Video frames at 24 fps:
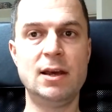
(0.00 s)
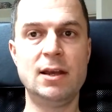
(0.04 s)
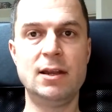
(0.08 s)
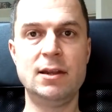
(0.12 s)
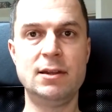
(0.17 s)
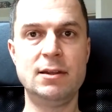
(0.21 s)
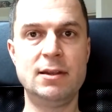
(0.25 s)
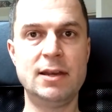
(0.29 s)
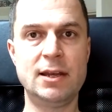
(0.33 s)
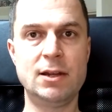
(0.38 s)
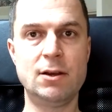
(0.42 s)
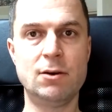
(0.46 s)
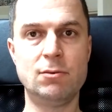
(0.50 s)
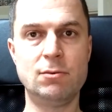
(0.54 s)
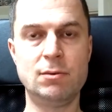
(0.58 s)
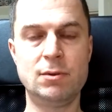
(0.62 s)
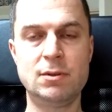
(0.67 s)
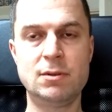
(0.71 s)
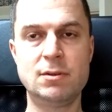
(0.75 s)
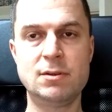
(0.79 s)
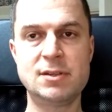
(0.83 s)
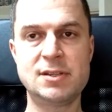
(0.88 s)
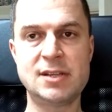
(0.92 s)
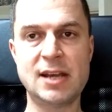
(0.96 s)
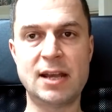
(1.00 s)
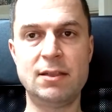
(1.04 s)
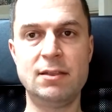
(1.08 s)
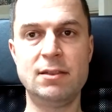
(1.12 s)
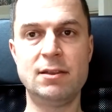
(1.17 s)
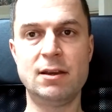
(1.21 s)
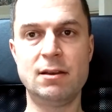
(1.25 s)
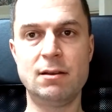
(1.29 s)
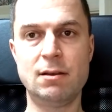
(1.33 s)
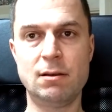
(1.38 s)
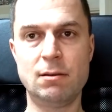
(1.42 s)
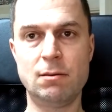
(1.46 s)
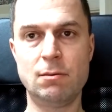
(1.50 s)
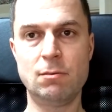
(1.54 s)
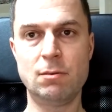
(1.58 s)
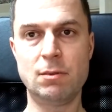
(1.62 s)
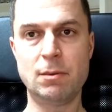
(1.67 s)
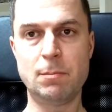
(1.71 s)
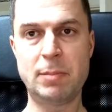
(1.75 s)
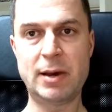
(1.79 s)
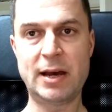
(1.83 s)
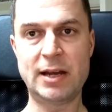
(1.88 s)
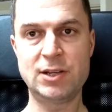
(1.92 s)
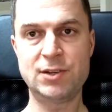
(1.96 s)
they don't send
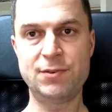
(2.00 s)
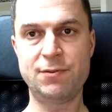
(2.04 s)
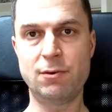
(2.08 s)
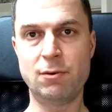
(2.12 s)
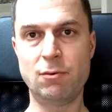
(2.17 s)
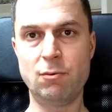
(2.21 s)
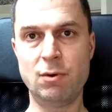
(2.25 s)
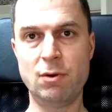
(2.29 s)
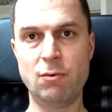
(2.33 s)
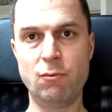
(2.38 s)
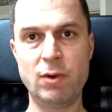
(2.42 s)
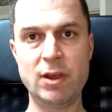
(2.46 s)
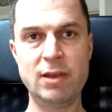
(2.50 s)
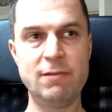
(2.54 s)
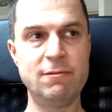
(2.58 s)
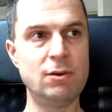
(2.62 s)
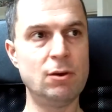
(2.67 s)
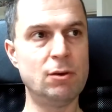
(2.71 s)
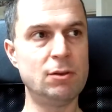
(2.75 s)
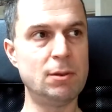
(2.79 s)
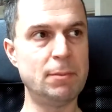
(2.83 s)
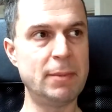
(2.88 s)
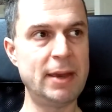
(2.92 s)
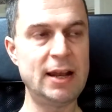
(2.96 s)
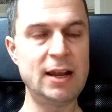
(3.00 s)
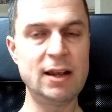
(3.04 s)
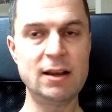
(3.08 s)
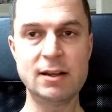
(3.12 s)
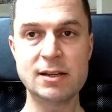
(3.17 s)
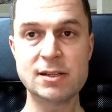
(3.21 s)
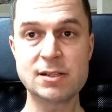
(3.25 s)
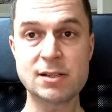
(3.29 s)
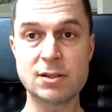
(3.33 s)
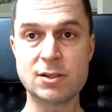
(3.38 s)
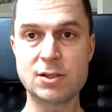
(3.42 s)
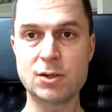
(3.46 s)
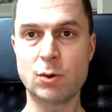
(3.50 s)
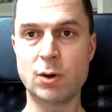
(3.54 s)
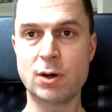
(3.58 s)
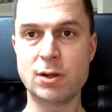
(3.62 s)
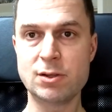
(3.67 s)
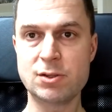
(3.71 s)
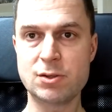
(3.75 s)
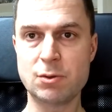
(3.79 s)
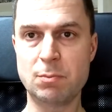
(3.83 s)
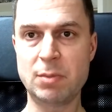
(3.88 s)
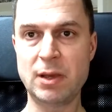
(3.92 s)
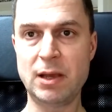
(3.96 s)
the patch for a review on the mailing list and
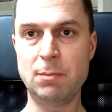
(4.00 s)
so on,